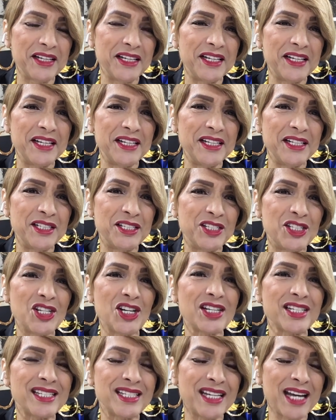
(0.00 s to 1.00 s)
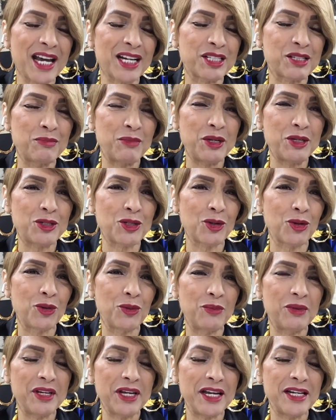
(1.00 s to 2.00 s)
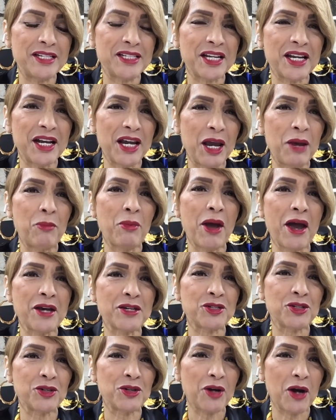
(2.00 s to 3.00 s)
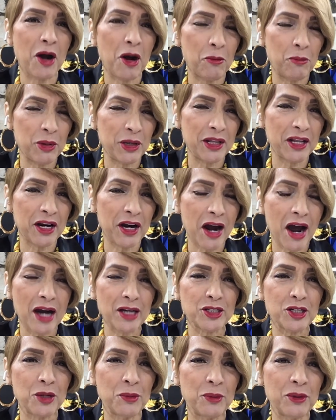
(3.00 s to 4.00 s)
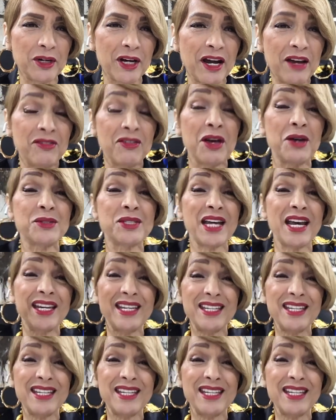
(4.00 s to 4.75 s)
he just texted me and told me, he said, hey, Pastor, I'll be there October 9th. I was like,